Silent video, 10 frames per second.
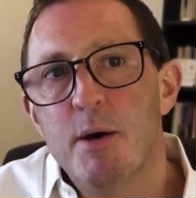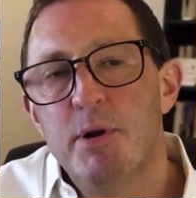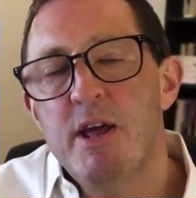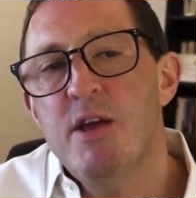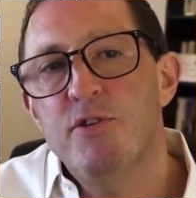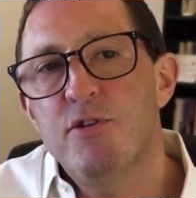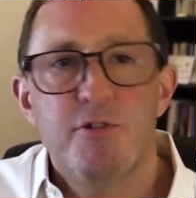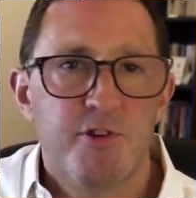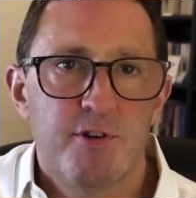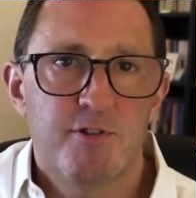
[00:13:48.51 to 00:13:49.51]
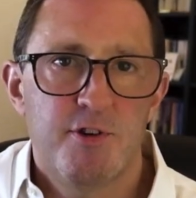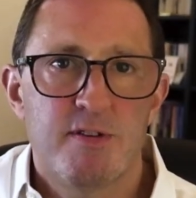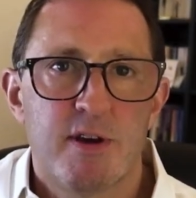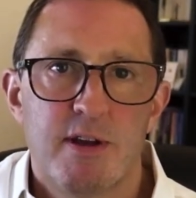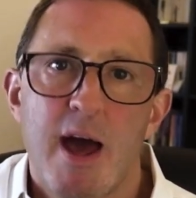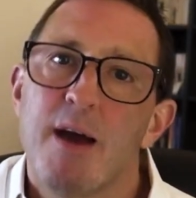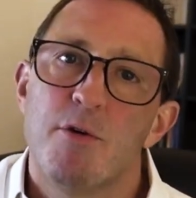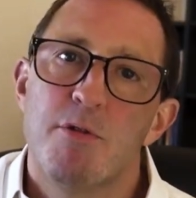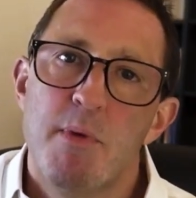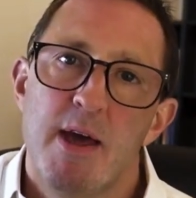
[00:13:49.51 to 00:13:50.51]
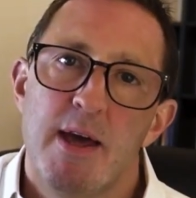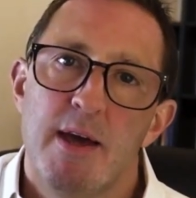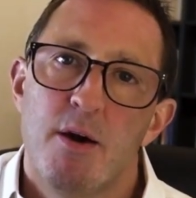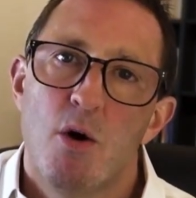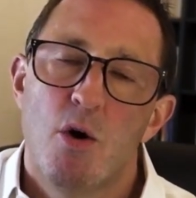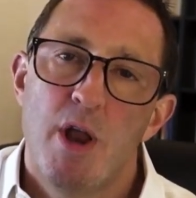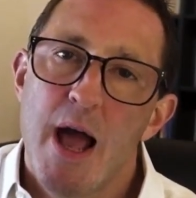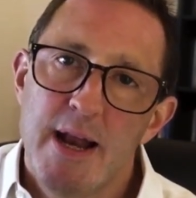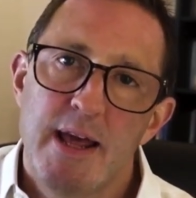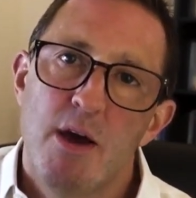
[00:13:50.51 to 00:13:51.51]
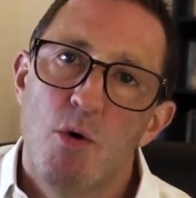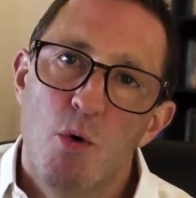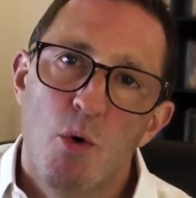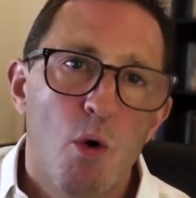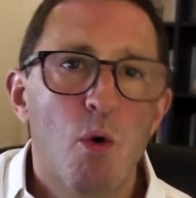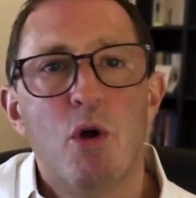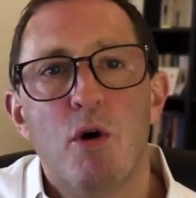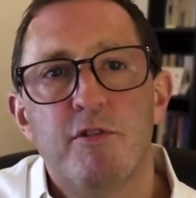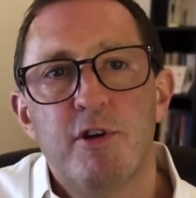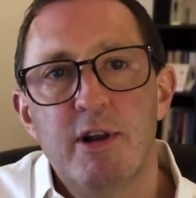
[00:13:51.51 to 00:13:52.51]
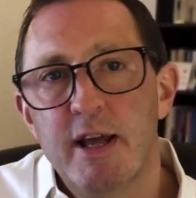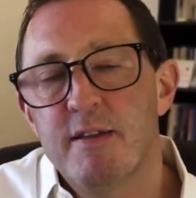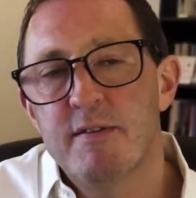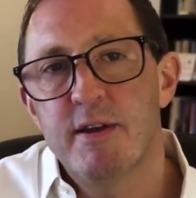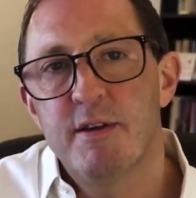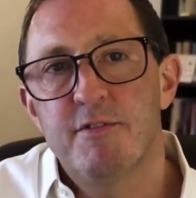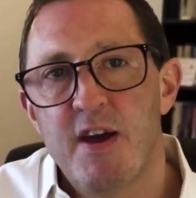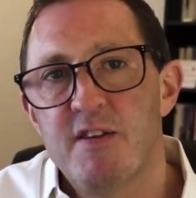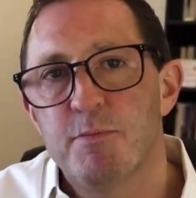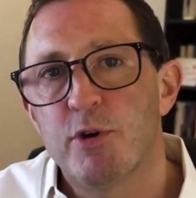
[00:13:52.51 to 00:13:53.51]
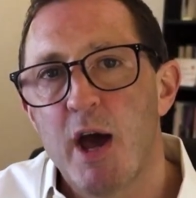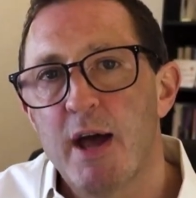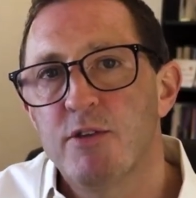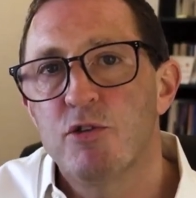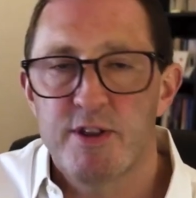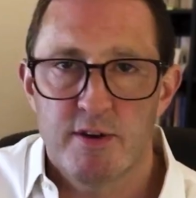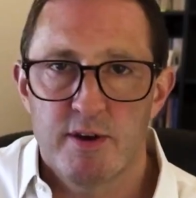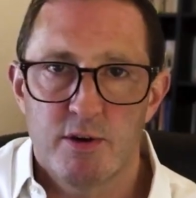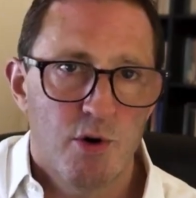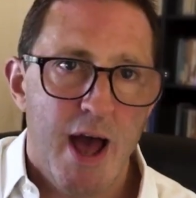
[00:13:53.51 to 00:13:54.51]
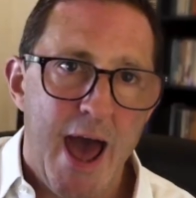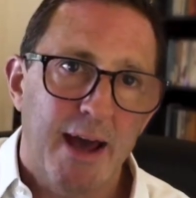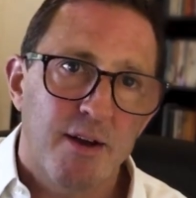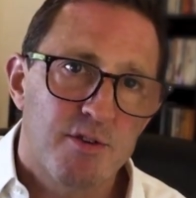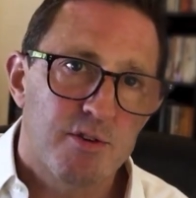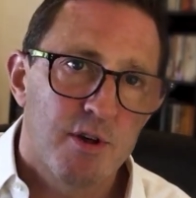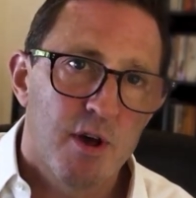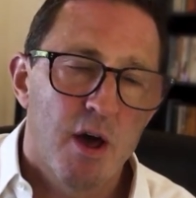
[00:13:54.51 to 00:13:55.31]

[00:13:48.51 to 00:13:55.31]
please do feel free to connect with me on any or all of LinkedIn, Facebook, and Twitter, or X.